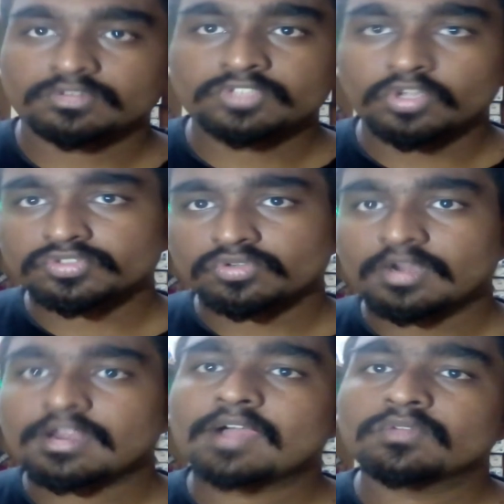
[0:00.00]
don't screw
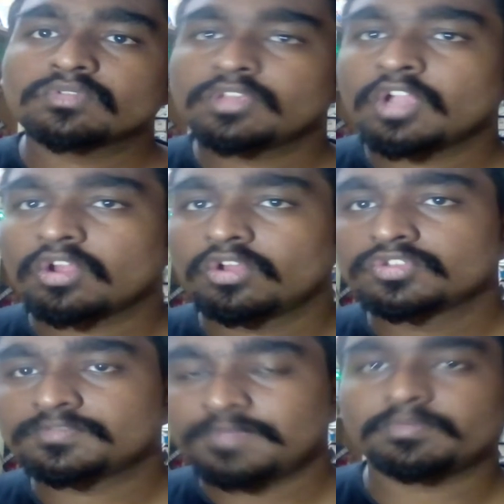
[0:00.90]
around, you're gonna
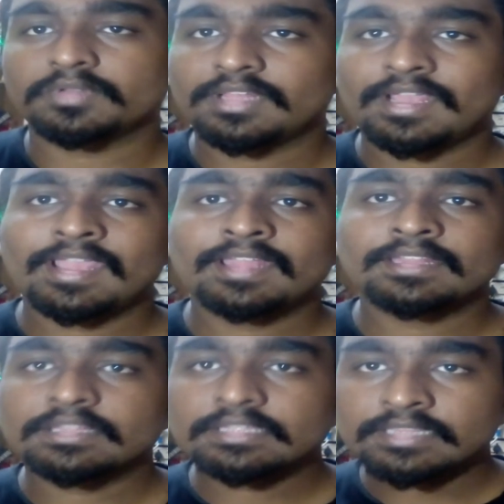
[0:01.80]
lose people.
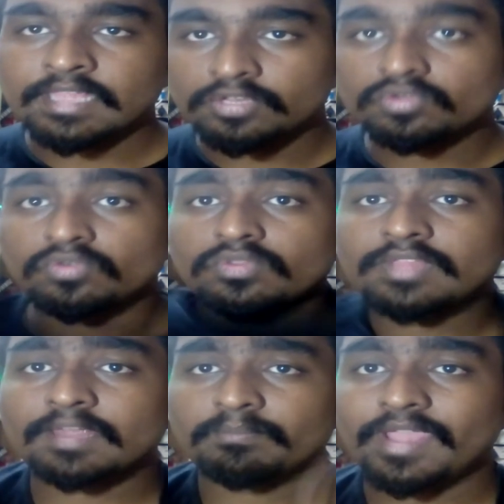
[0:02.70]
And they do
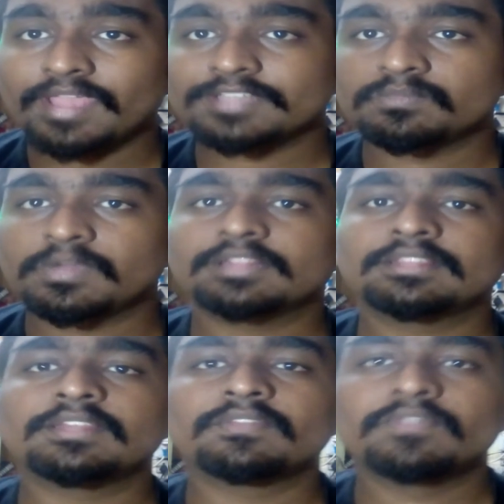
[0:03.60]
their best,
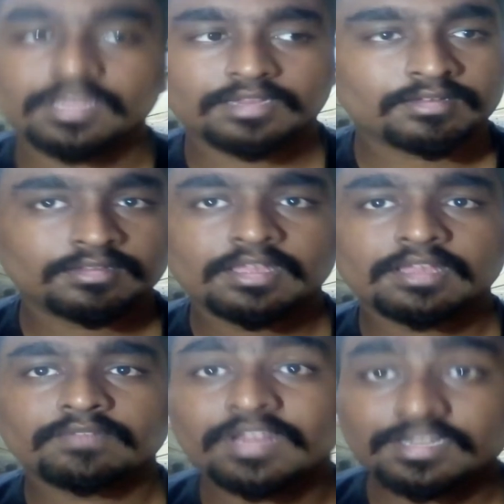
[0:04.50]
but the
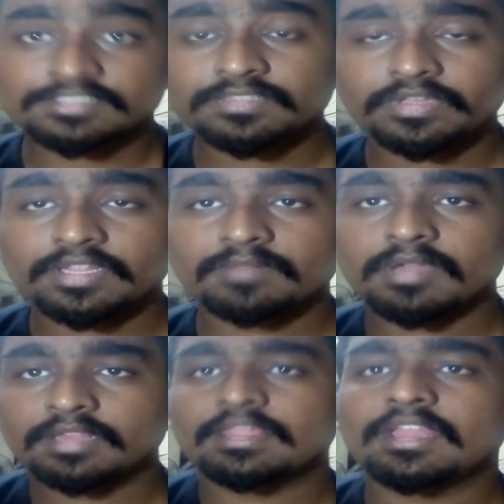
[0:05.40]
villain is defeated,
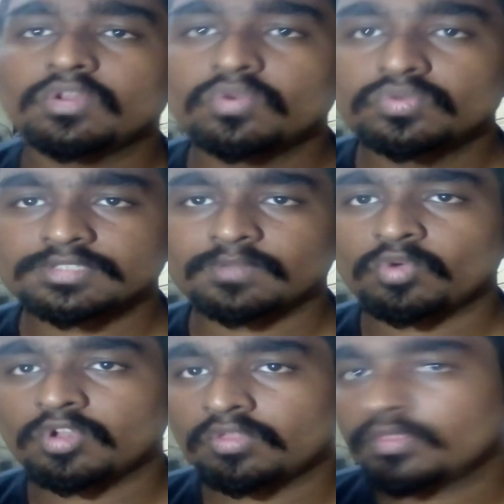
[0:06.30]
but they lose
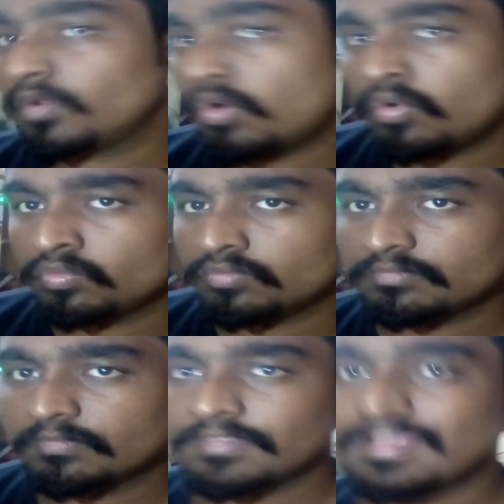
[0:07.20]
someone on their own
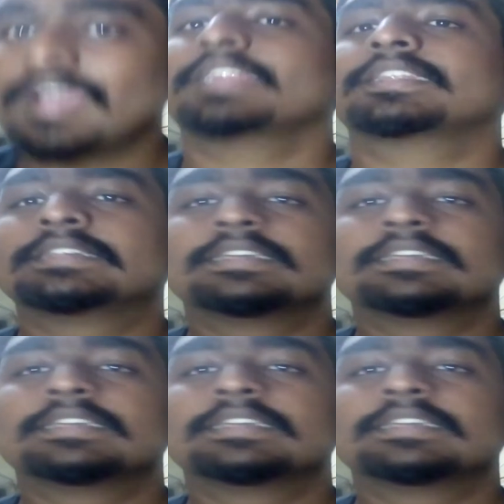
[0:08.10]
side.